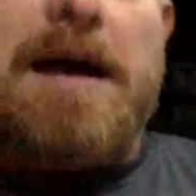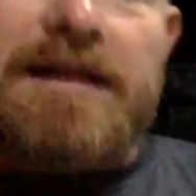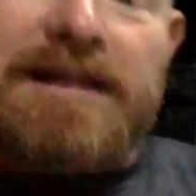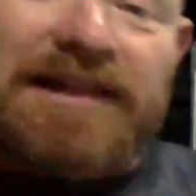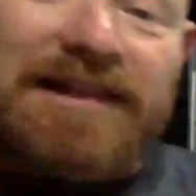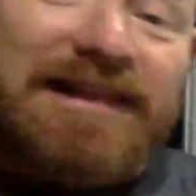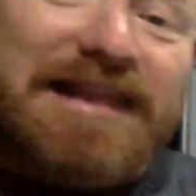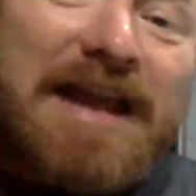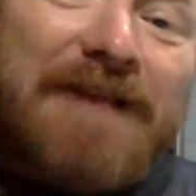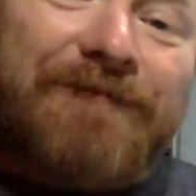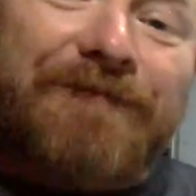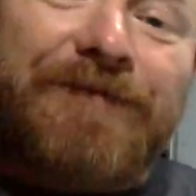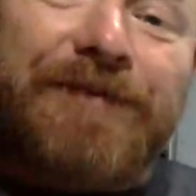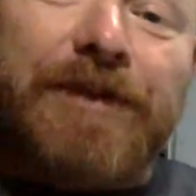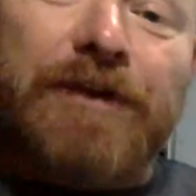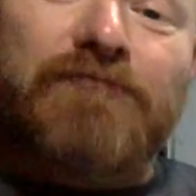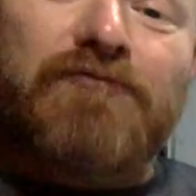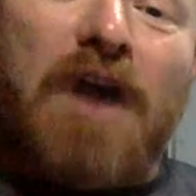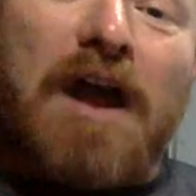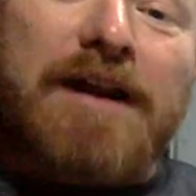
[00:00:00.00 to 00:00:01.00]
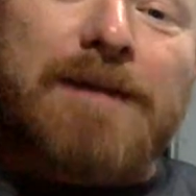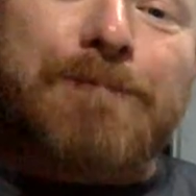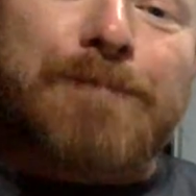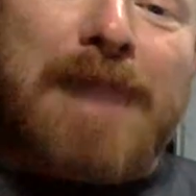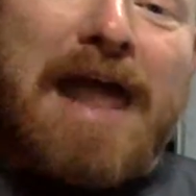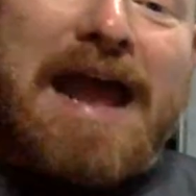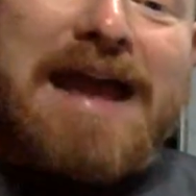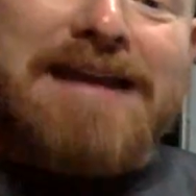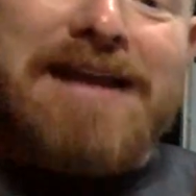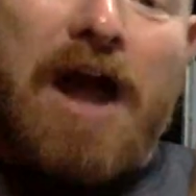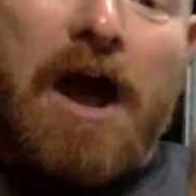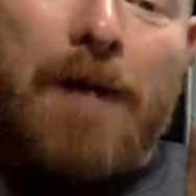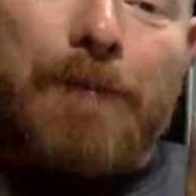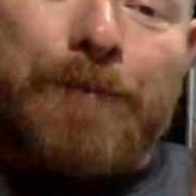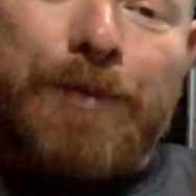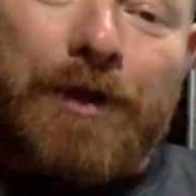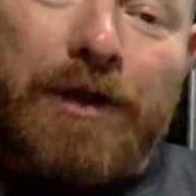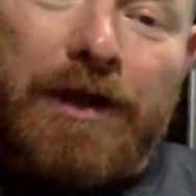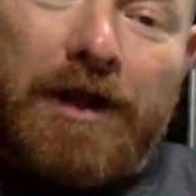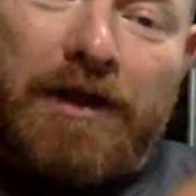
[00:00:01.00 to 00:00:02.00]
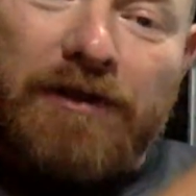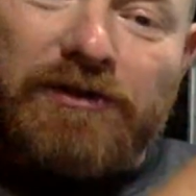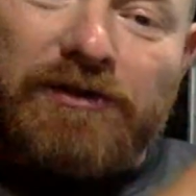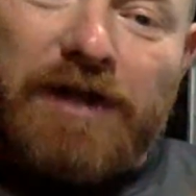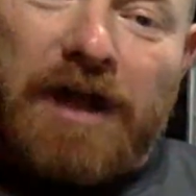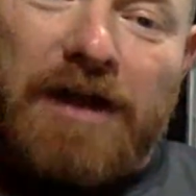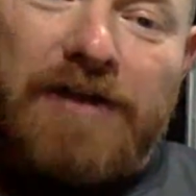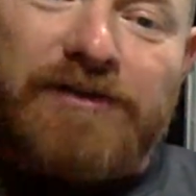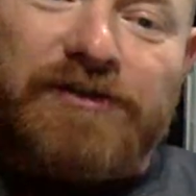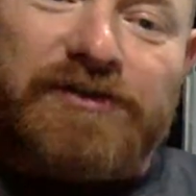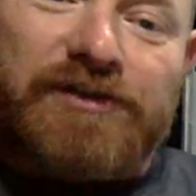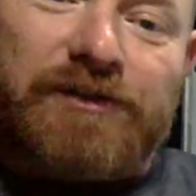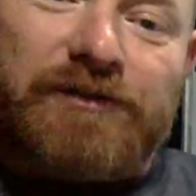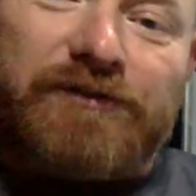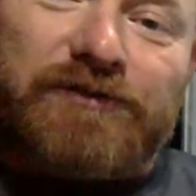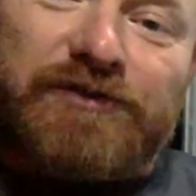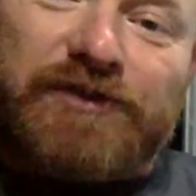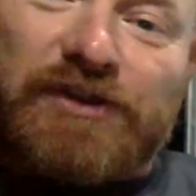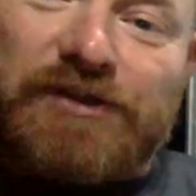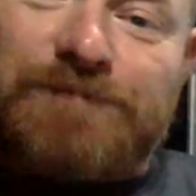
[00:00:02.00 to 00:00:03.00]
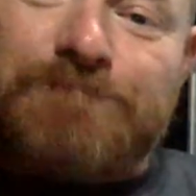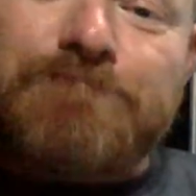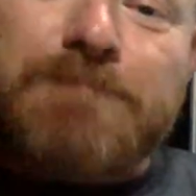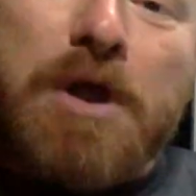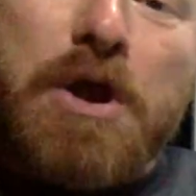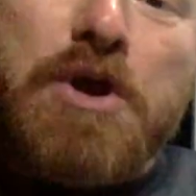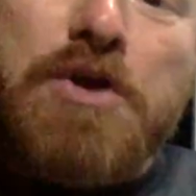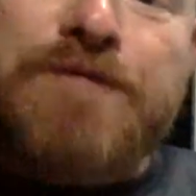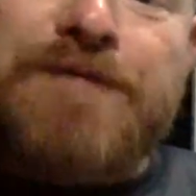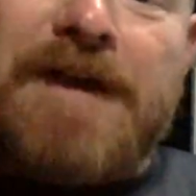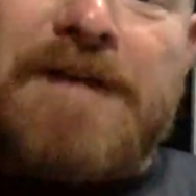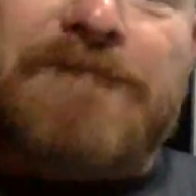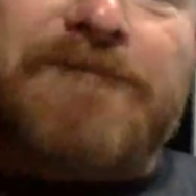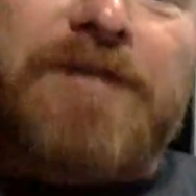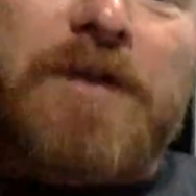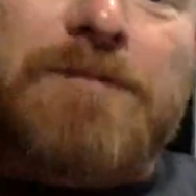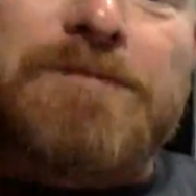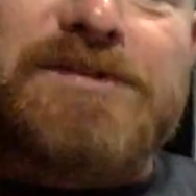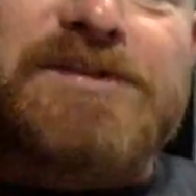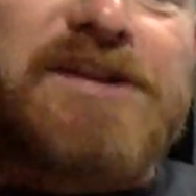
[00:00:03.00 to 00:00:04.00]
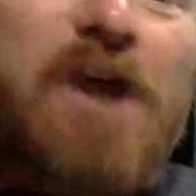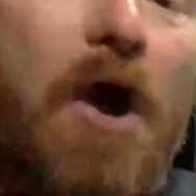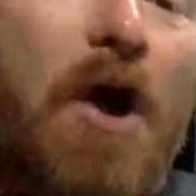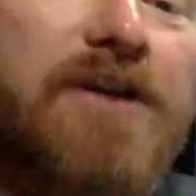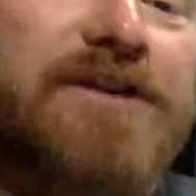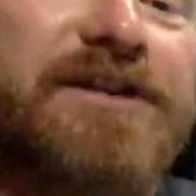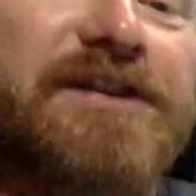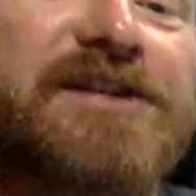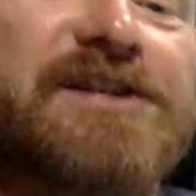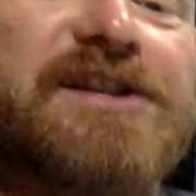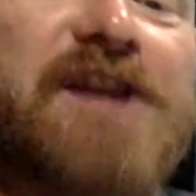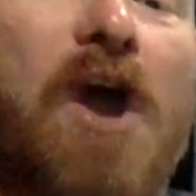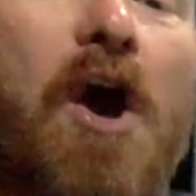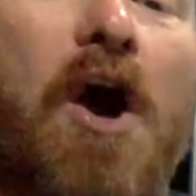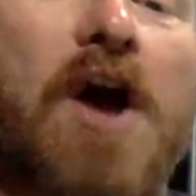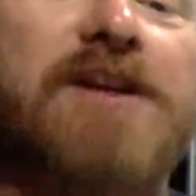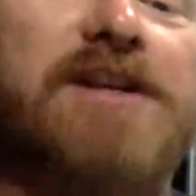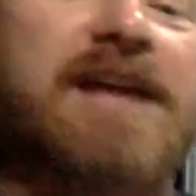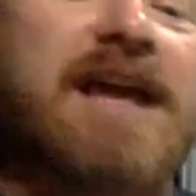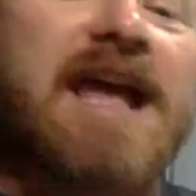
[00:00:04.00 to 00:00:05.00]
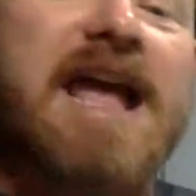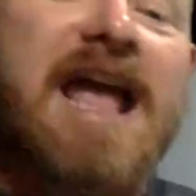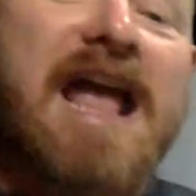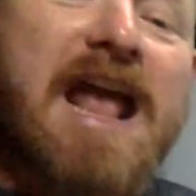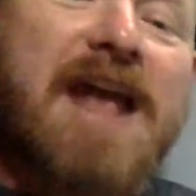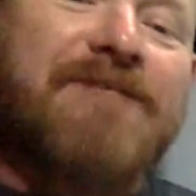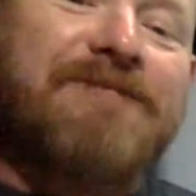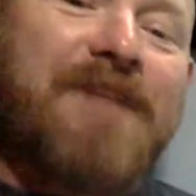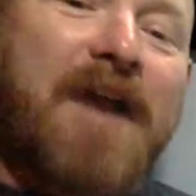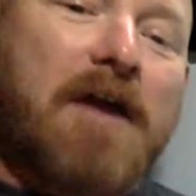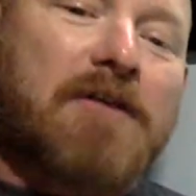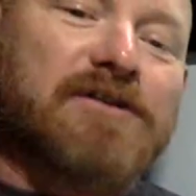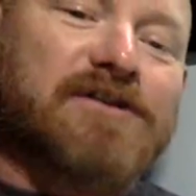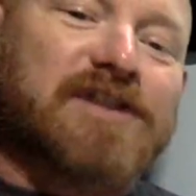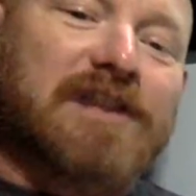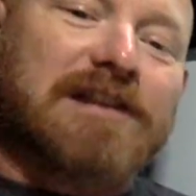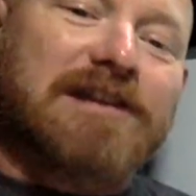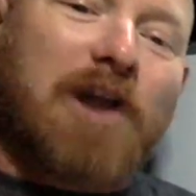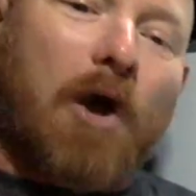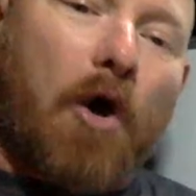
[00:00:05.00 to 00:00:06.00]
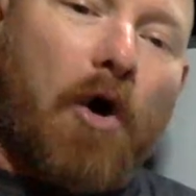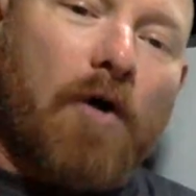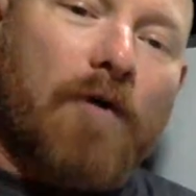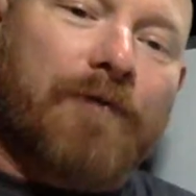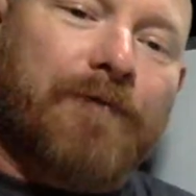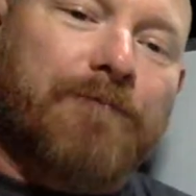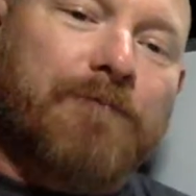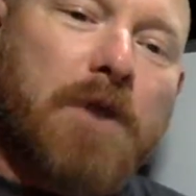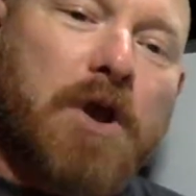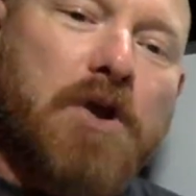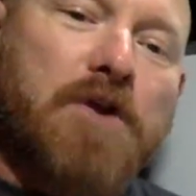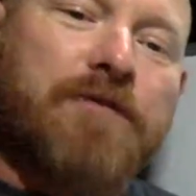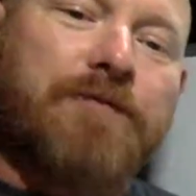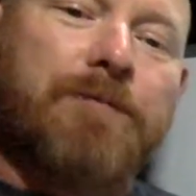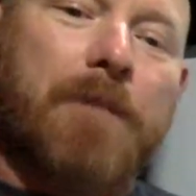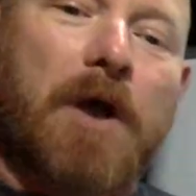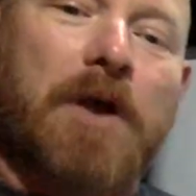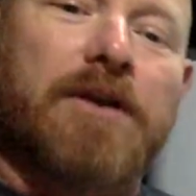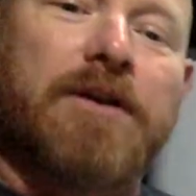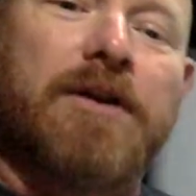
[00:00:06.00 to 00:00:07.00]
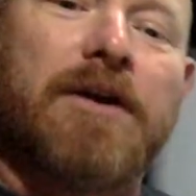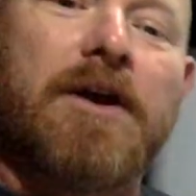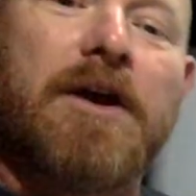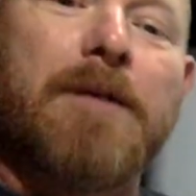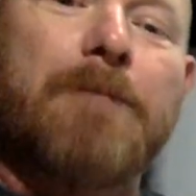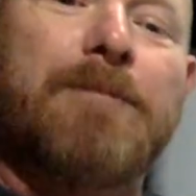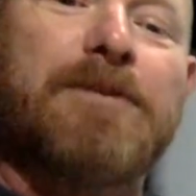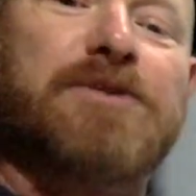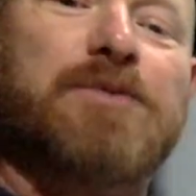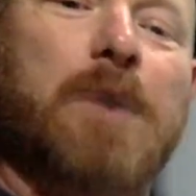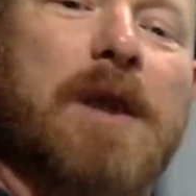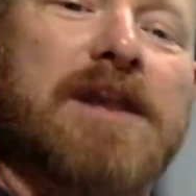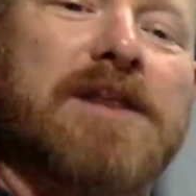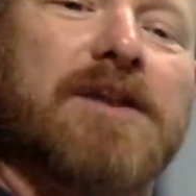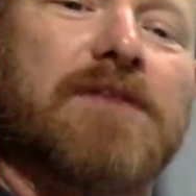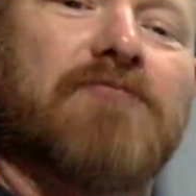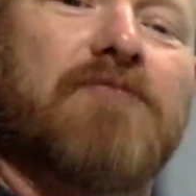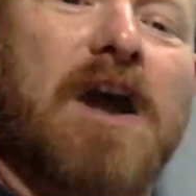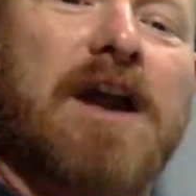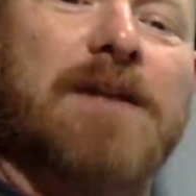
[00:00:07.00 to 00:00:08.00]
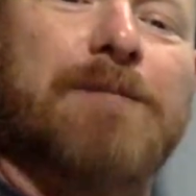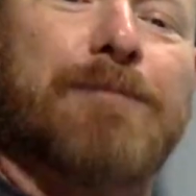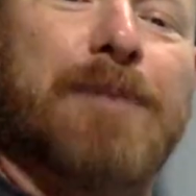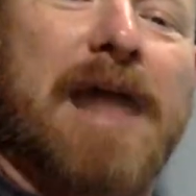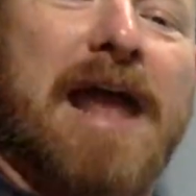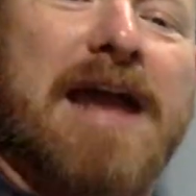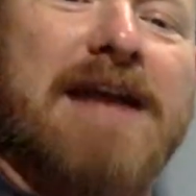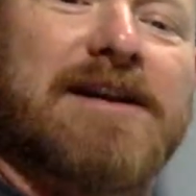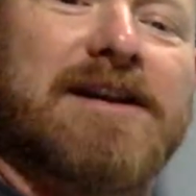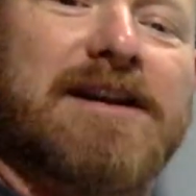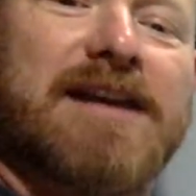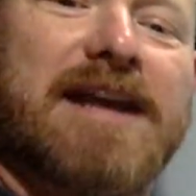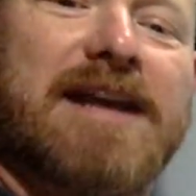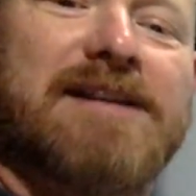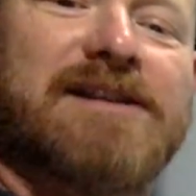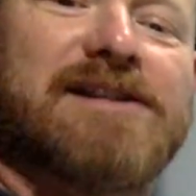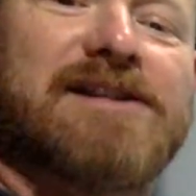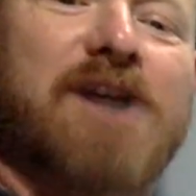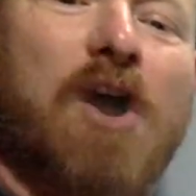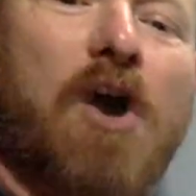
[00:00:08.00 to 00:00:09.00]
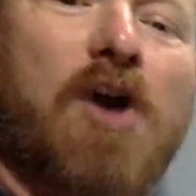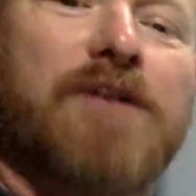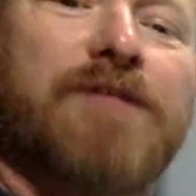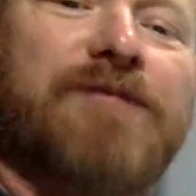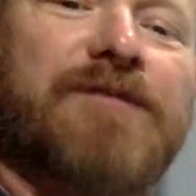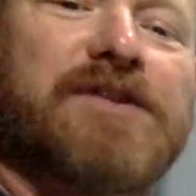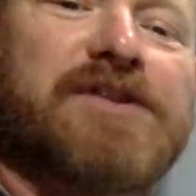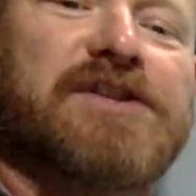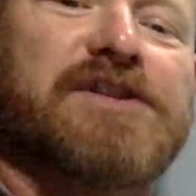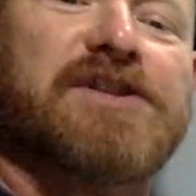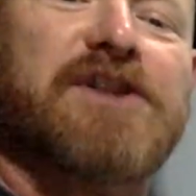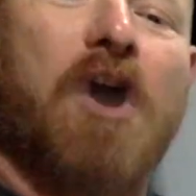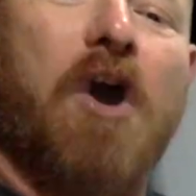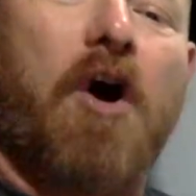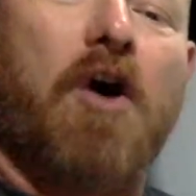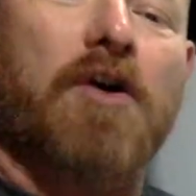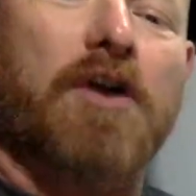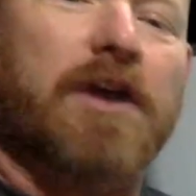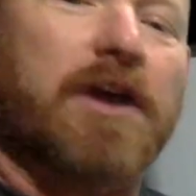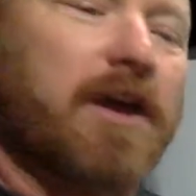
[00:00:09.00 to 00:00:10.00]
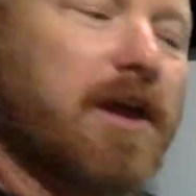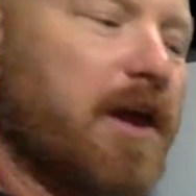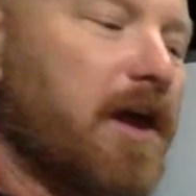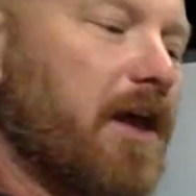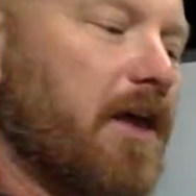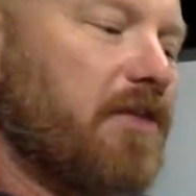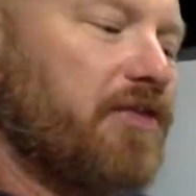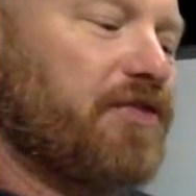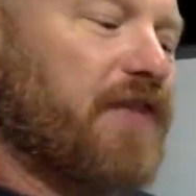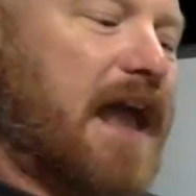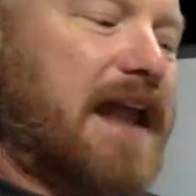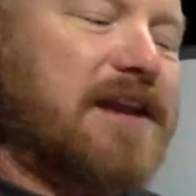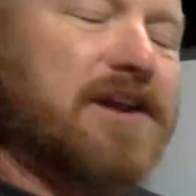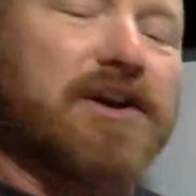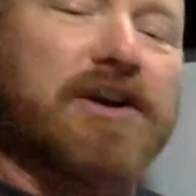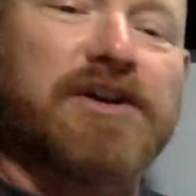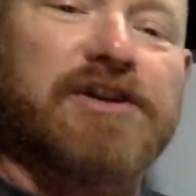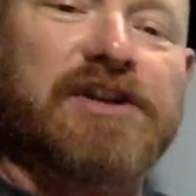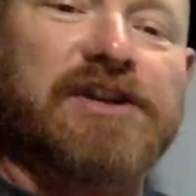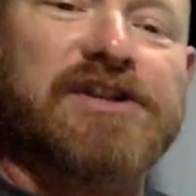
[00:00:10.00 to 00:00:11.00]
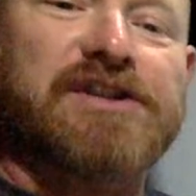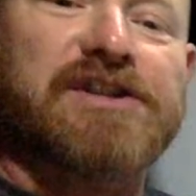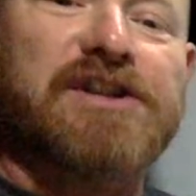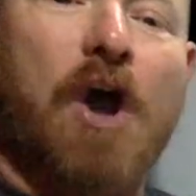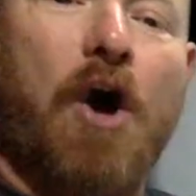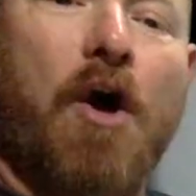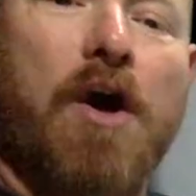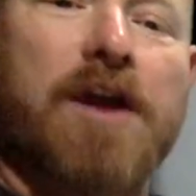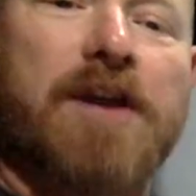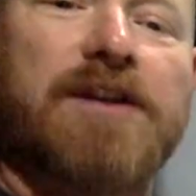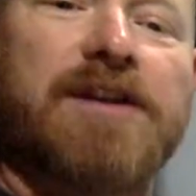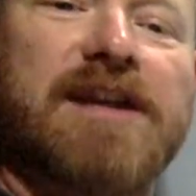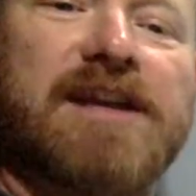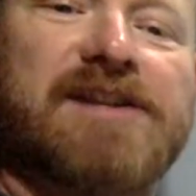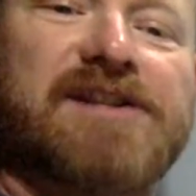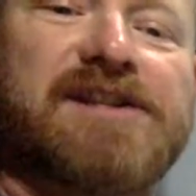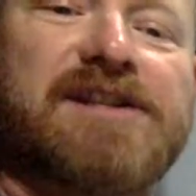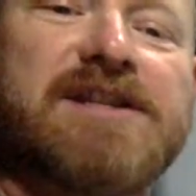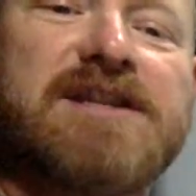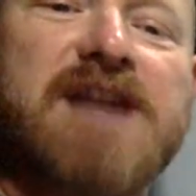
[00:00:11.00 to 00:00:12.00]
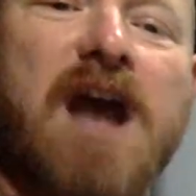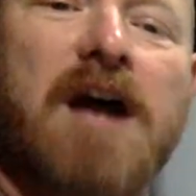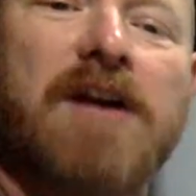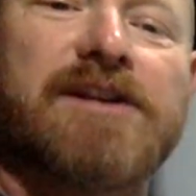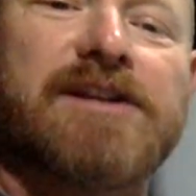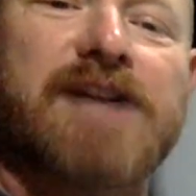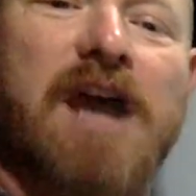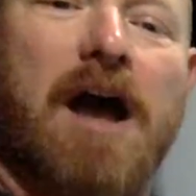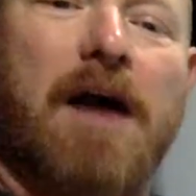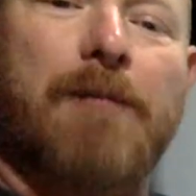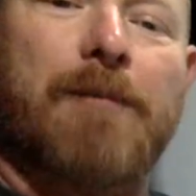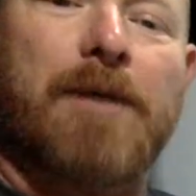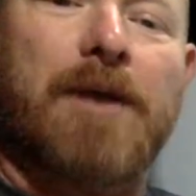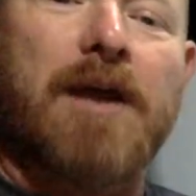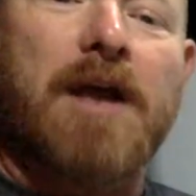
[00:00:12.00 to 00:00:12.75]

lift the rudder blade up and just move it from side to side. If there is a lot of movement between the rudder blade and the inside of the stock, then you could just tighten this nut up,